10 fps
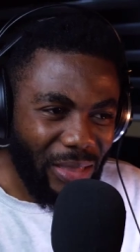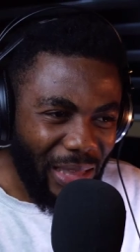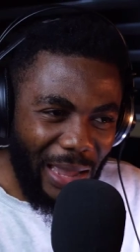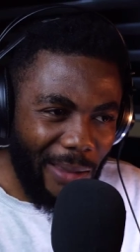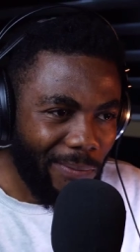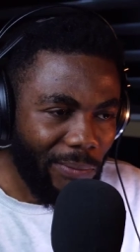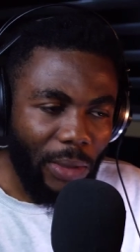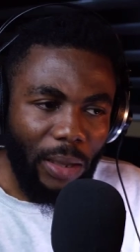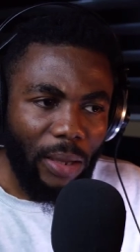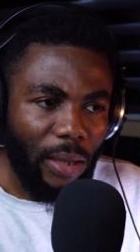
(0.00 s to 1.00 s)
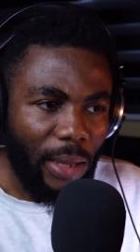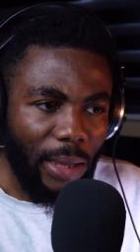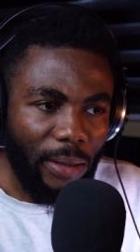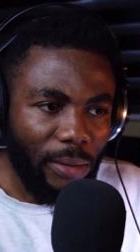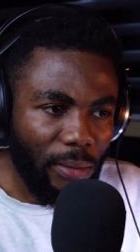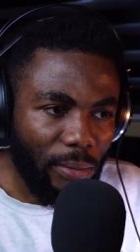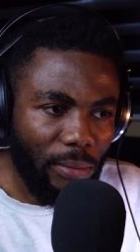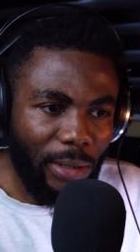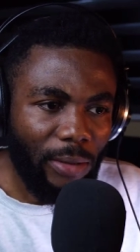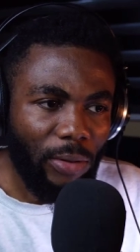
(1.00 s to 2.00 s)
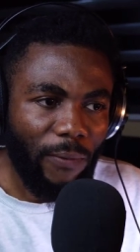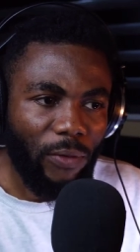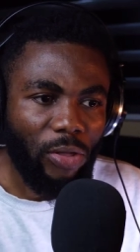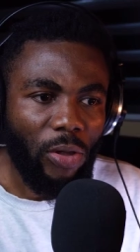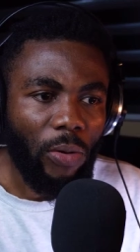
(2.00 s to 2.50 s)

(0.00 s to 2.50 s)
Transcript: just name and title of the